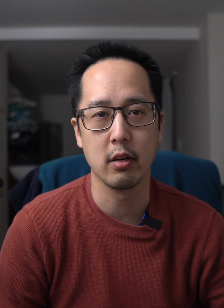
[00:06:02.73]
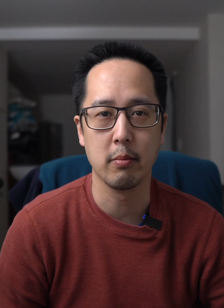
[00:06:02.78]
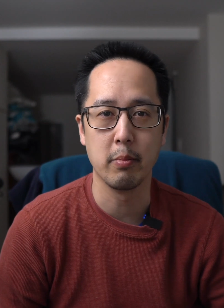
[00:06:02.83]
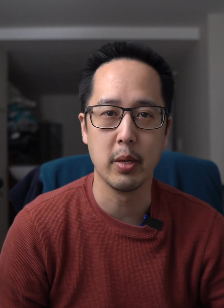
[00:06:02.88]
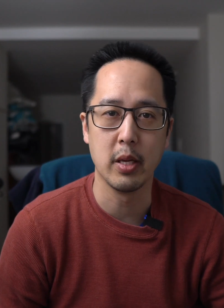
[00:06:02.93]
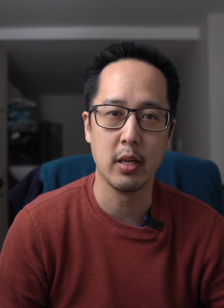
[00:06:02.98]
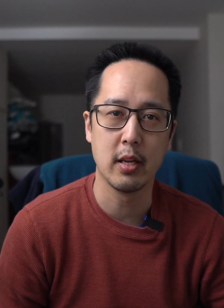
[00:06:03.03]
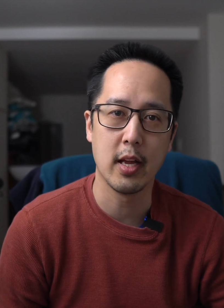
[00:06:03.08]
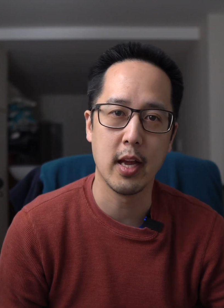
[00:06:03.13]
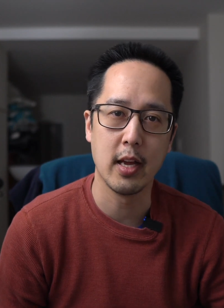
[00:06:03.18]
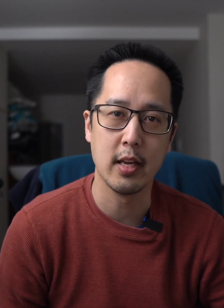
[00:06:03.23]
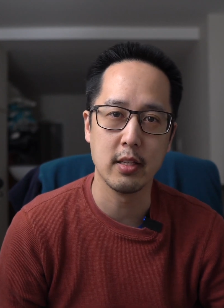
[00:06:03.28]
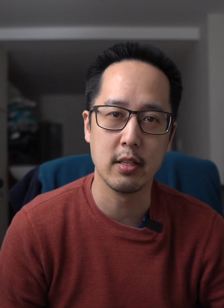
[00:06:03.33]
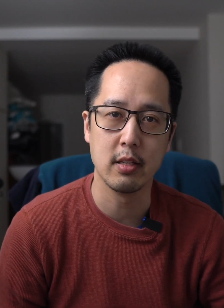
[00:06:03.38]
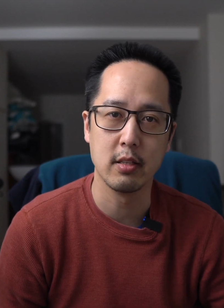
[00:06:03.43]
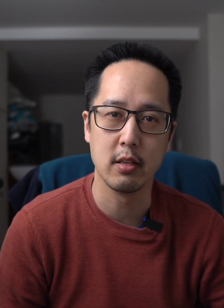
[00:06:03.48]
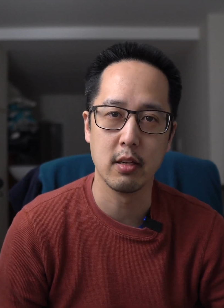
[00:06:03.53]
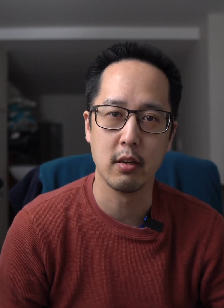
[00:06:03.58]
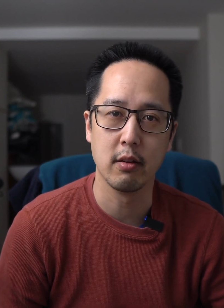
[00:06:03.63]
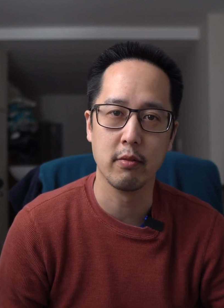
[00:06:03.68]
be
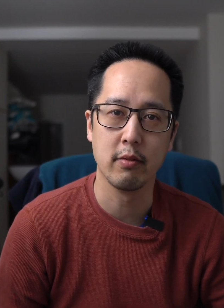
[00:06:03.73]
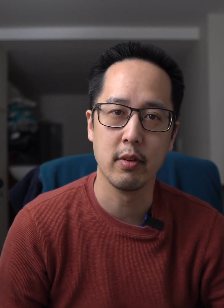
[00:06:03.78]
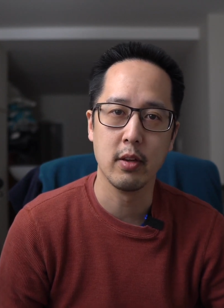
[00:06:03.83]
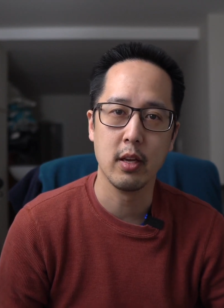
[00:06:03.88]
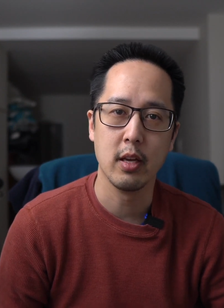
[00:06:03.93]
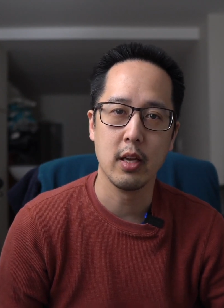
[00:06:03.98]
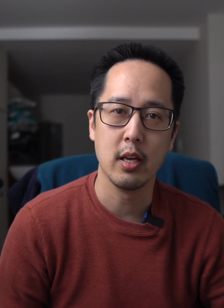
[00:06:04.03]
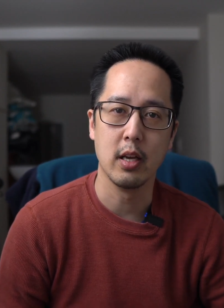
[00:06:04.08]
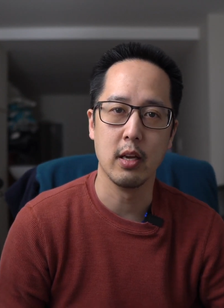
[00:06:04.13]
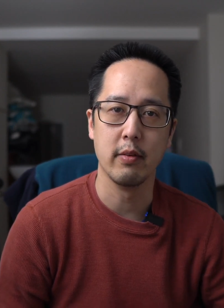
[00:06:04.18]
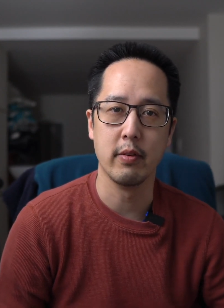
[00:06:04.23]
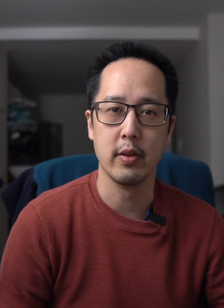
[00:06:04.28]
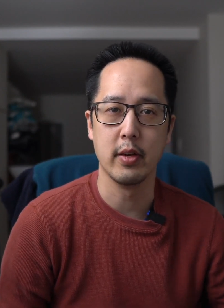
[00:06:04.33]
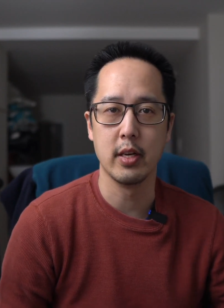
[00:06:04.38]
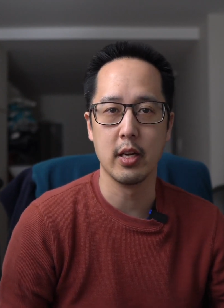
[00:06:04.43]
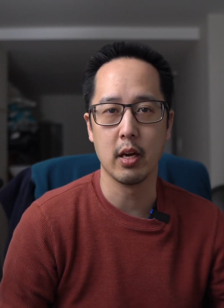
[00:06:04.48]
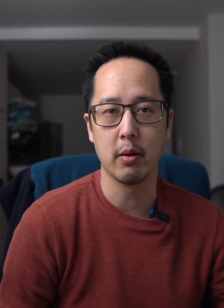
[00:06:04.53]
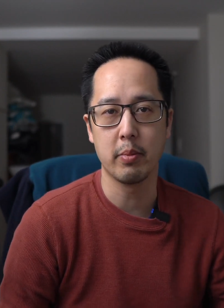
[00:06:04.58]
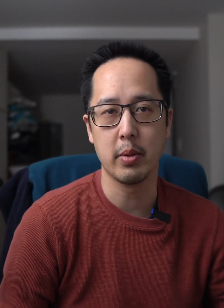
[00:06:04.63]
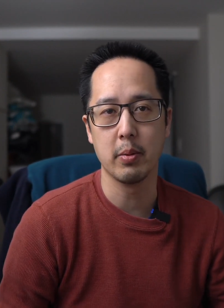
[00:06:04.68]
cases of even
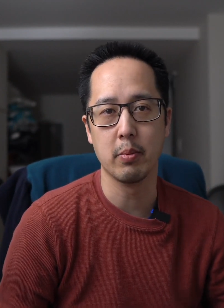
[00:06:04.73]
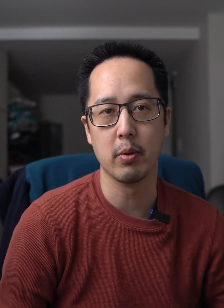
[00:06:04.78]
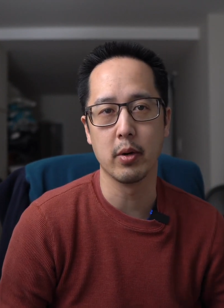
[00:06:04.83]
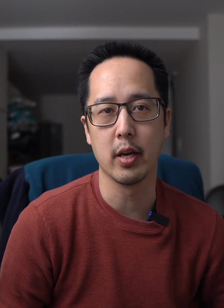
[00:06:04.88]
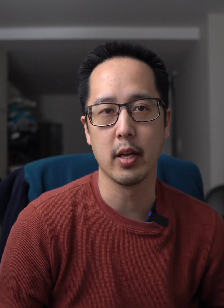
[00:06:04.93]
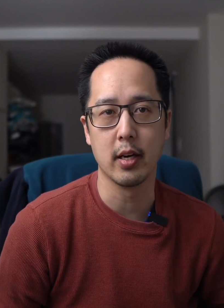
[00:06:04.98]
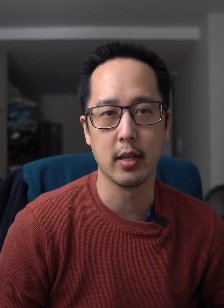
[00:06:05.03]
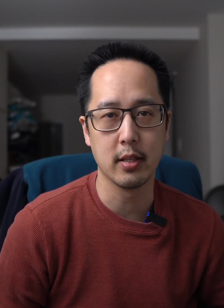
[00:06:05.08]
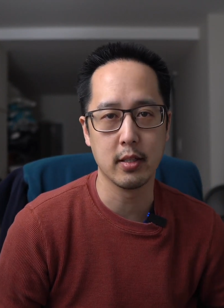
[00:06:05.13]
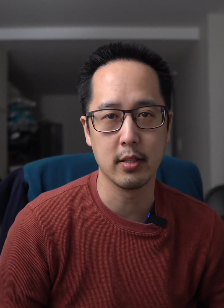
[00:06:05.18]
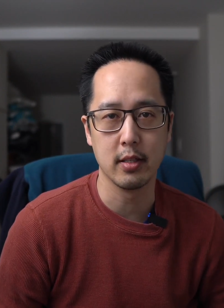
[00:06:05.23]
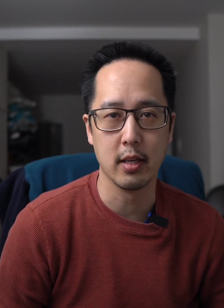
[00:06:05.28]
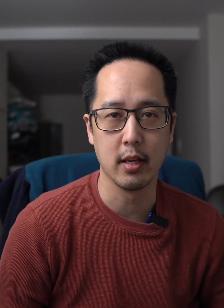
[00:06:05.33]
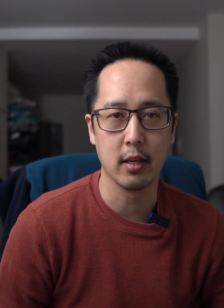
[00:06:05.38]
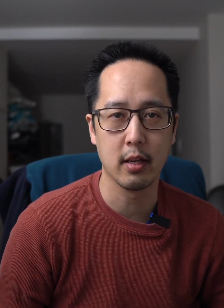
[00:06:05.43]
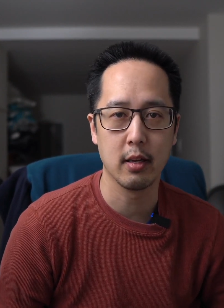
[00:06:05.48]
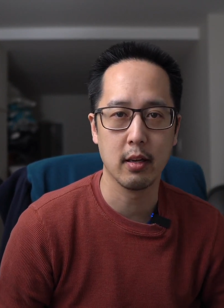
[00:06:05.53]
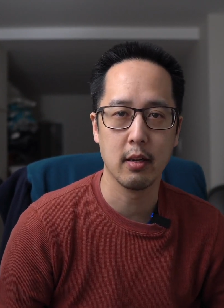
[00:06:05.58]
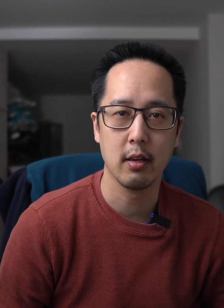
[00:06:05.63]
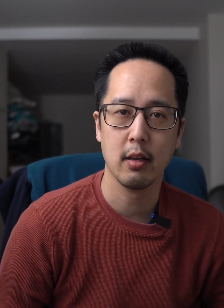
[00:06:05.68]
young people getting
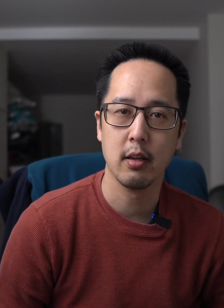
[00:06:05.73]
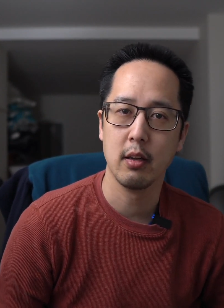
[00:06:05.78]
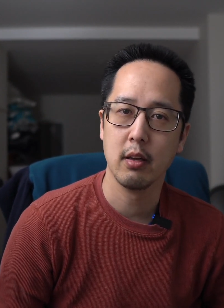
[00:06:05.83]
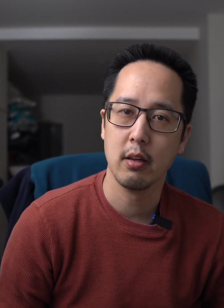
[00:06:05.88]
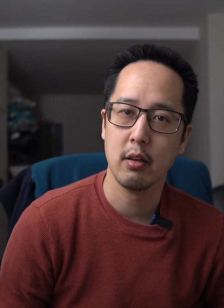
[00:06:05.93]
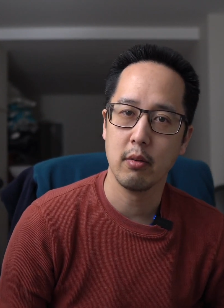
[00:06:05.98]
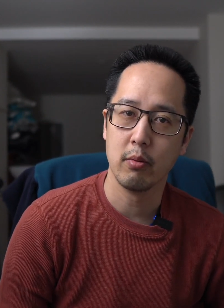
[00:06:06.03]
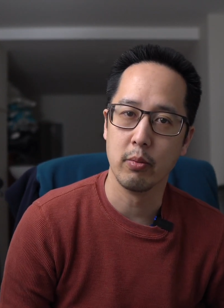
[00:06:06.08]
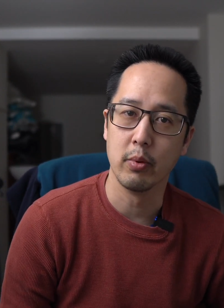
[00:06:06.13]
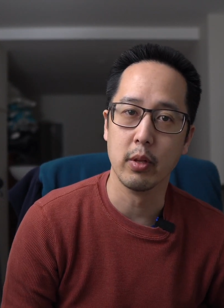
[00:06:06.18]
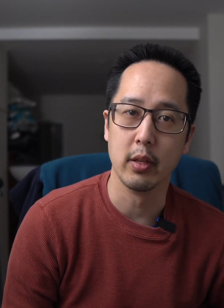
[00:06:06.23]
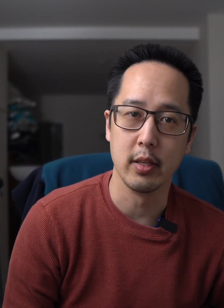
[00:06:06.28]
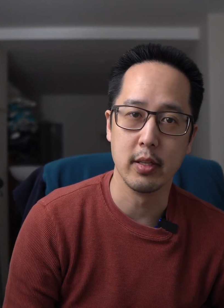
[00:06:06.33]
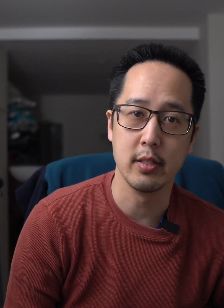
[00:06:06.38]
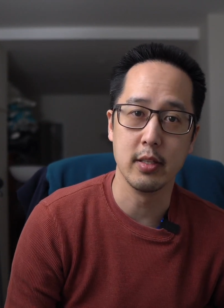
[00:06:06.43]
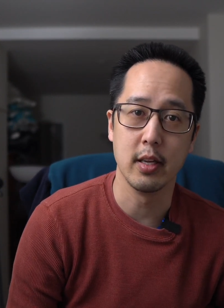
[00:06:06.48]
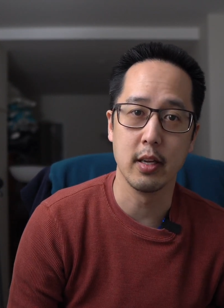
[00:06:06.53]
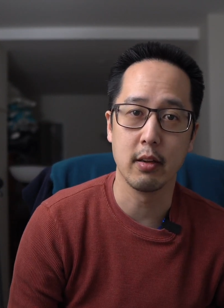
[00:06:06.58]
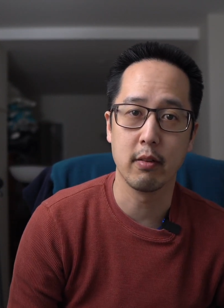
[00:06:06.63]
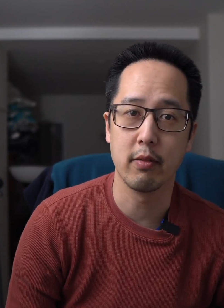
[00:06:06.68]
sick, really
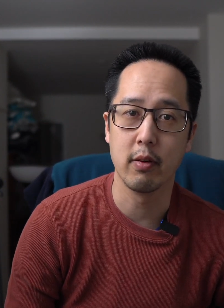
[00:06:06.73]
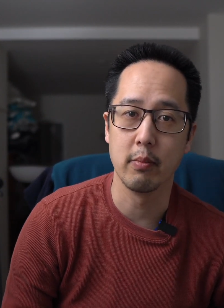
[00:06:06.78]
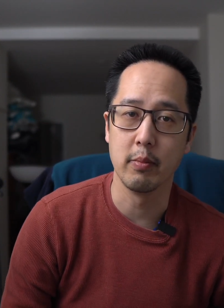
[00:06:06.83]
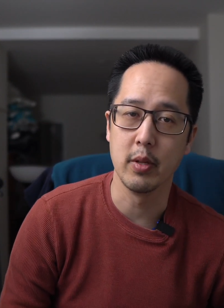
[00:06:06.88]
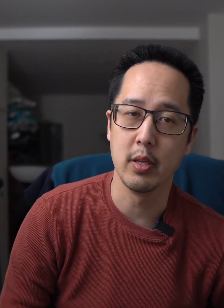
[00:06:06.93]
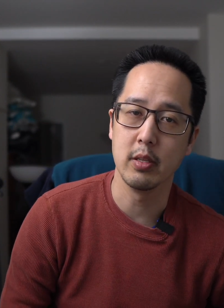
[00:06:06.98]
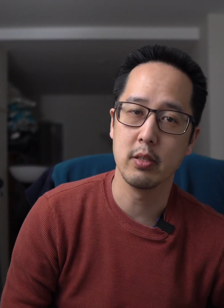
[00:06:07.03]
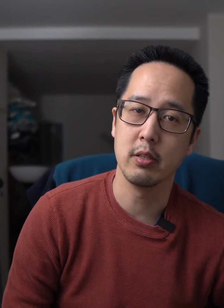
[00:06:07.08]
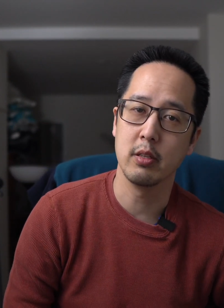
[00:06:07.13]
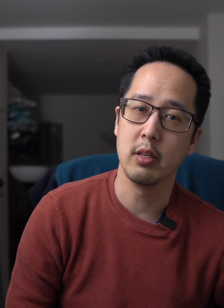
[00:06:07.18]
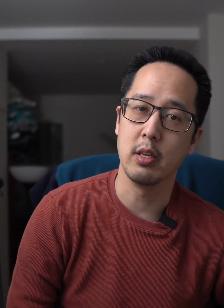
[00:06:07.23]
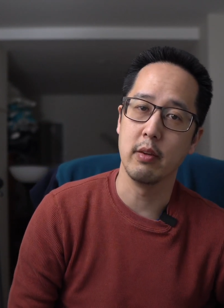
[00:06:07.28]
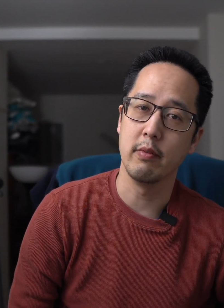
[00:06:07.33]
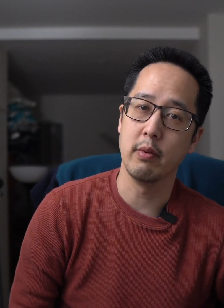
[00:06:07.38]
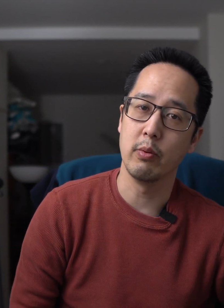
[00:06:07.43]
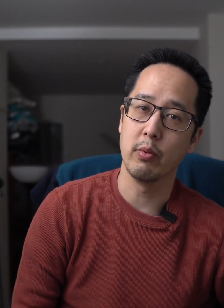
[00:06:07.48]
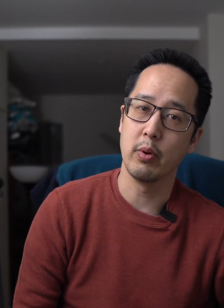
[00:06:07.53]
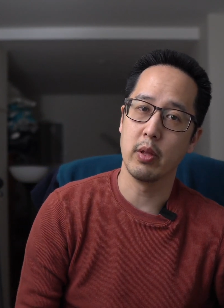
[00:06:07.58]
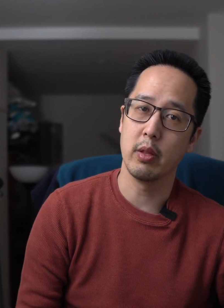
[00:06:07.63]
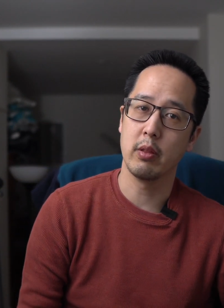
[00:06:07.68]
sick from this,
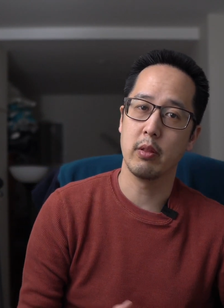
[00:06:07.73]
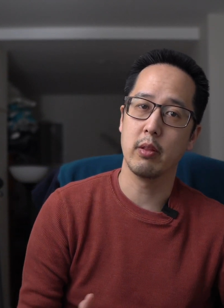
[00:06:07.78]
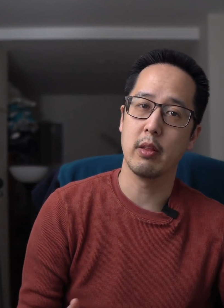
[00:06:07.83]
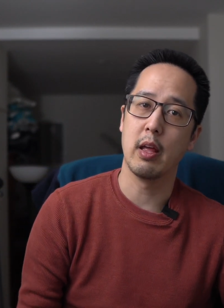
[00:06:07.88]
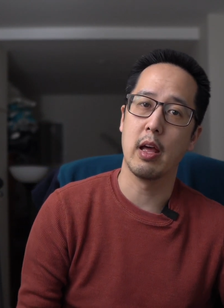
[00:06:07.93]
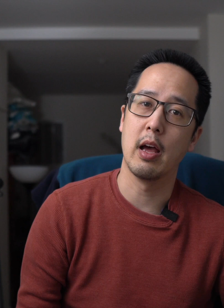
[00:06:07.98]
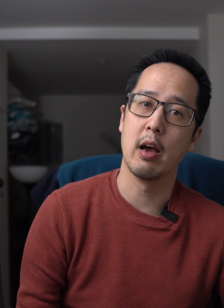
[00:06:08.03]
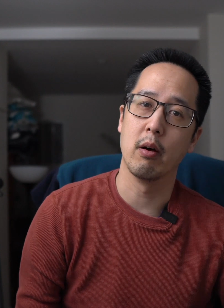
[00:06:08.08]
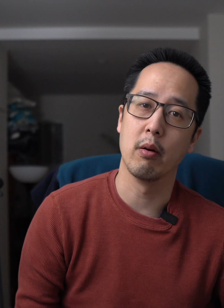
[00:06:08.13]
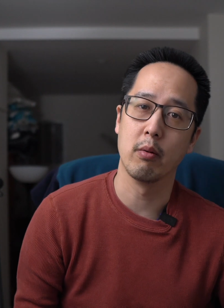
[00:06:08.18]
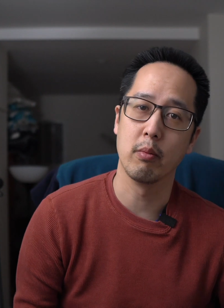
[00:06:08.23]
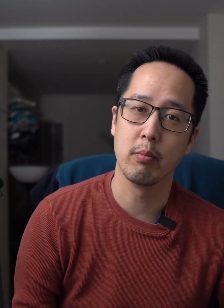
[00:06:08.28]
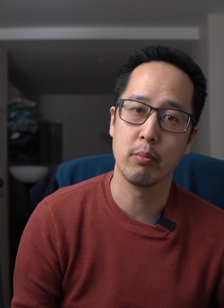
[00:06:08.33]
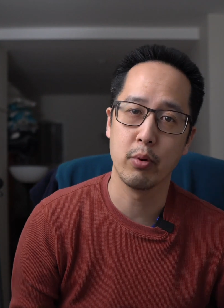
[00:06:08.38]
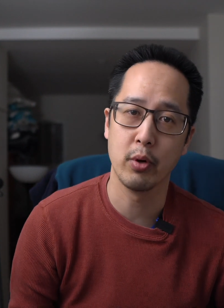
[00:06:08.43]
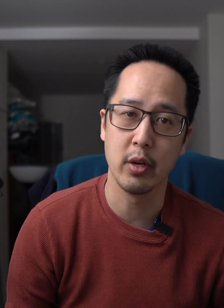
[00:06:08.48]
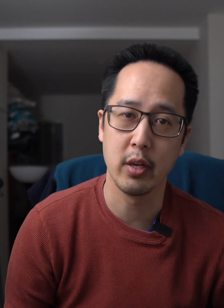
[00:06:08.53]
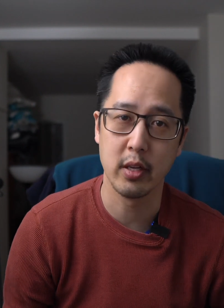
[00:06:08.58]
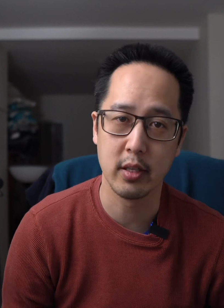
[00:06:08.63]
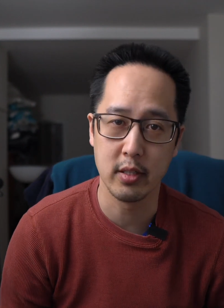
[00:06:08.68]
even without
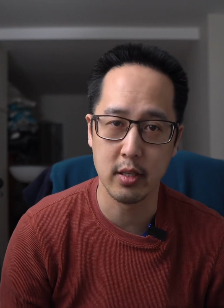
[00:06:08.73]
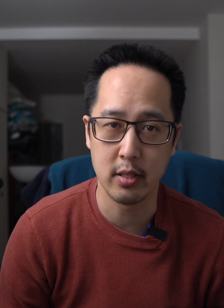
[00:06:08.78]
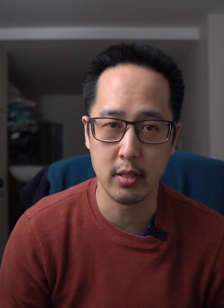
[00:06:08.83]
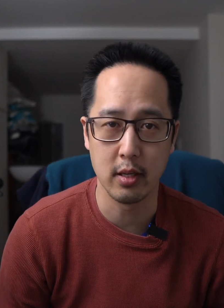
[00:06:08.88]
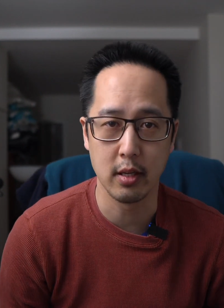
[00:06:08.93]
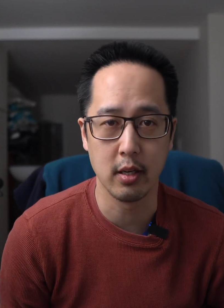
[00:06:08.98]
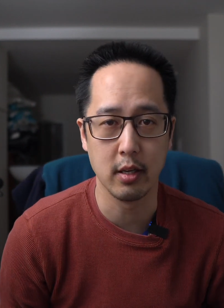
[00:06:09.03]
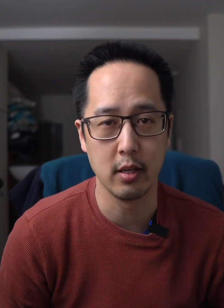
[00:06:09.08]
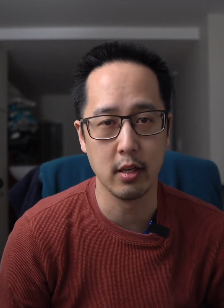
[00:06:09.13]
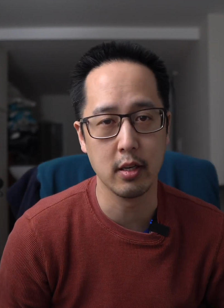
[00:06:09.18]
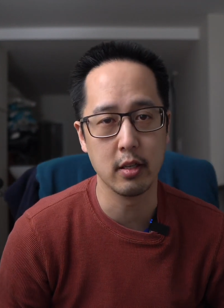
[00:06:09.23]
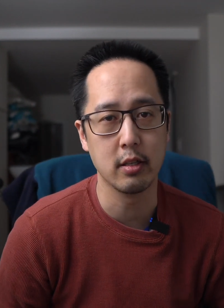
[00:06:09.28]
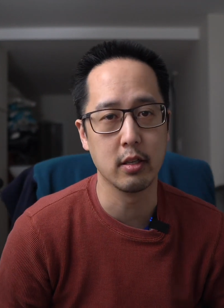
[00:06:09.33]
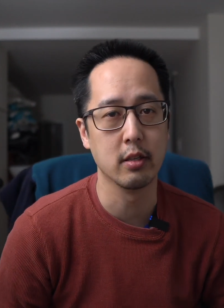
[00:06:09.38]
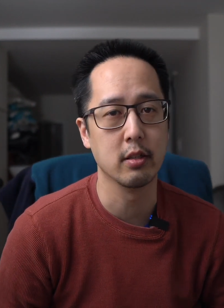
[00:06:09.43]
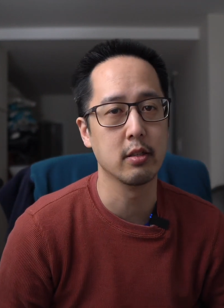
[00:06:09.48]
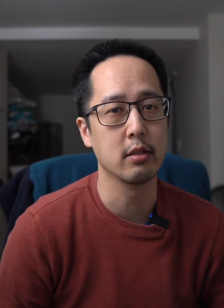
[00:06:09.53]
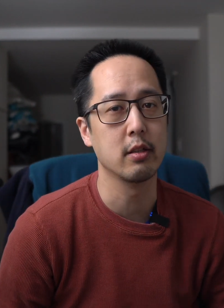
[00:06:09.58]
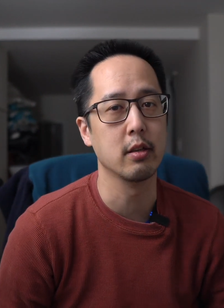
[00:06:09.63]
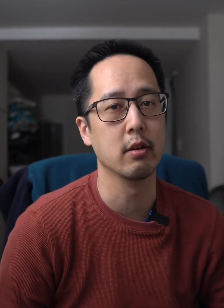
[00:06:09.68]
pre-existing
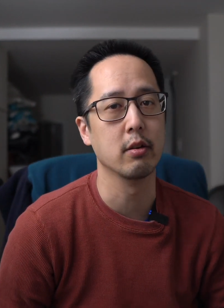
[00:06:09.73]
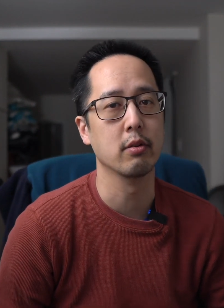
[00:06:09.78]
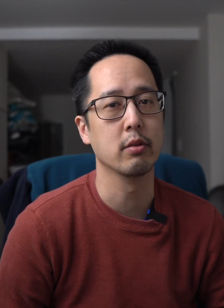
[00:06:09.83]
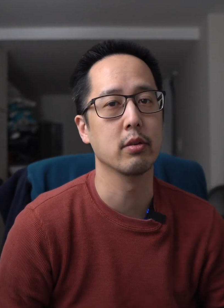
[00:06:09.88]
conditions too.